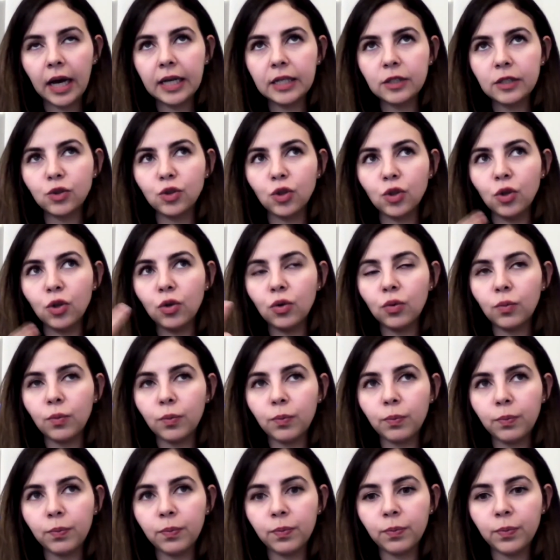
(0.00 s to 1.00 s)
don't
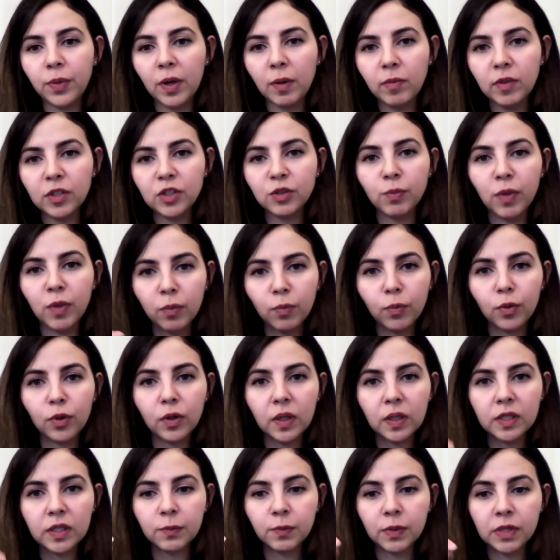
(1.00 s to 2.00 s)
publish my
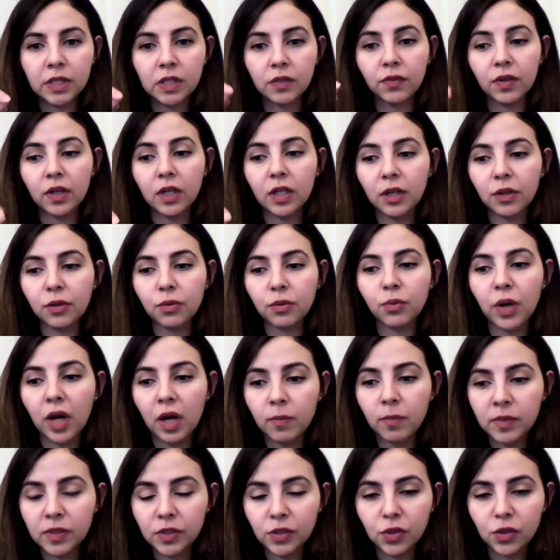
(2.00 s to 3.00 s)
book specifically through
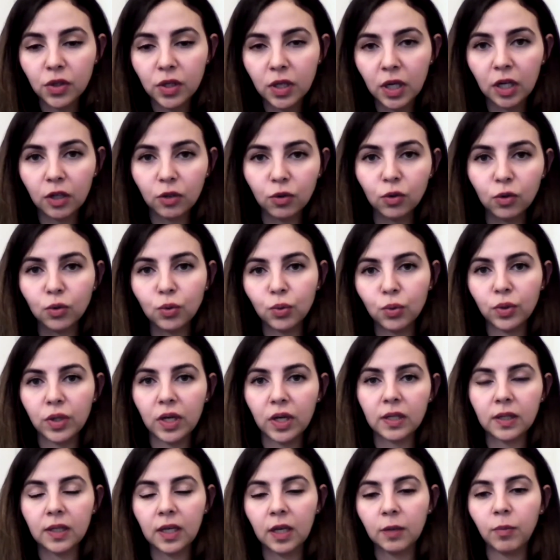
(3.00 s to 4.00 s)
Amazon. I don't do
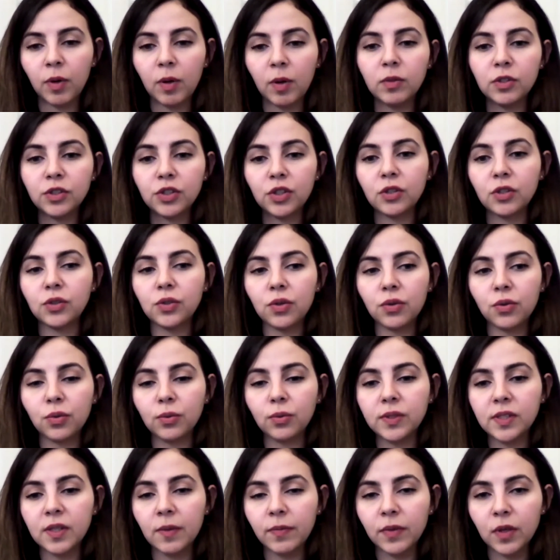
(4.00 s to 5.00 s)
that. I publish it through
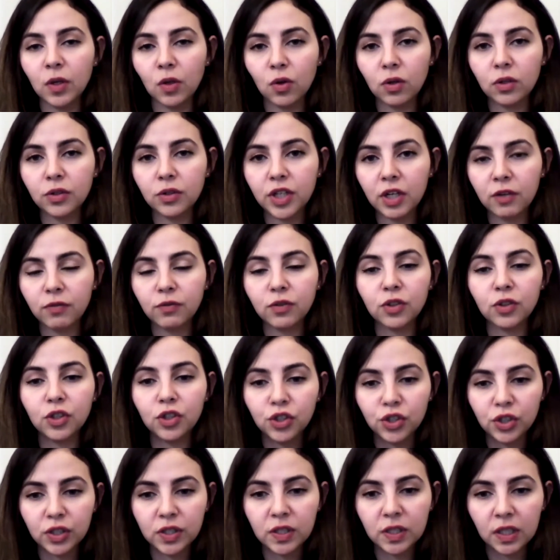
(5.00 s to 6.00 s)
something called Drafted
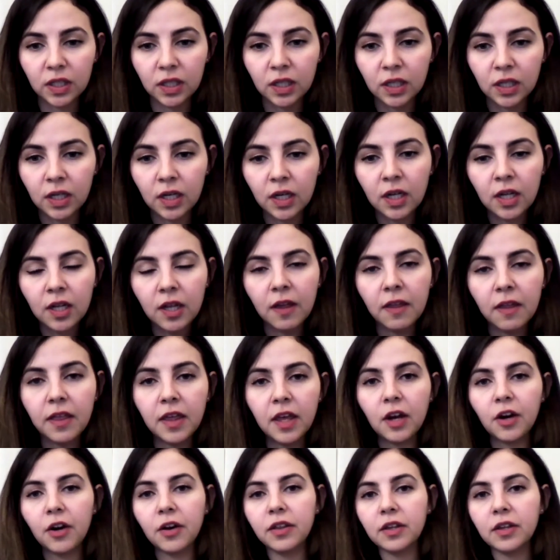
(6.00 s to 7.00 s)
Digital. They
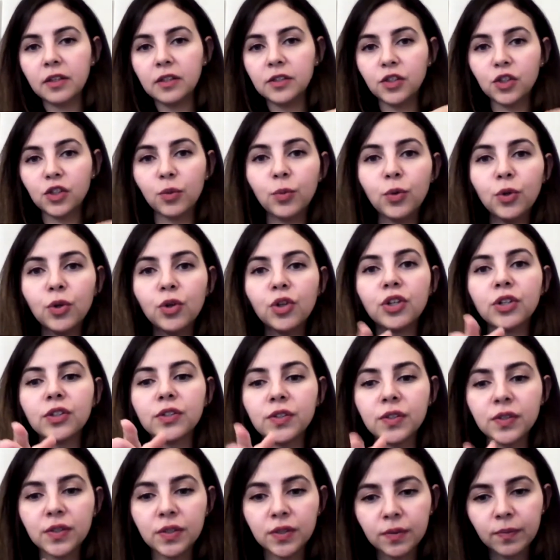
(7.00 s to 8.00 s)
are the
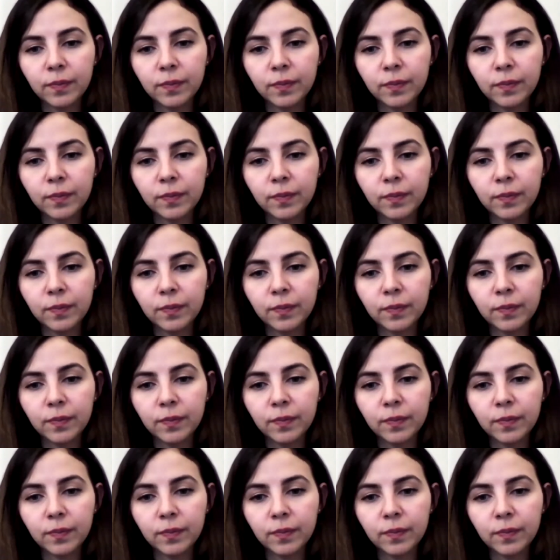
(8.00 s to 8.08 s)
distributors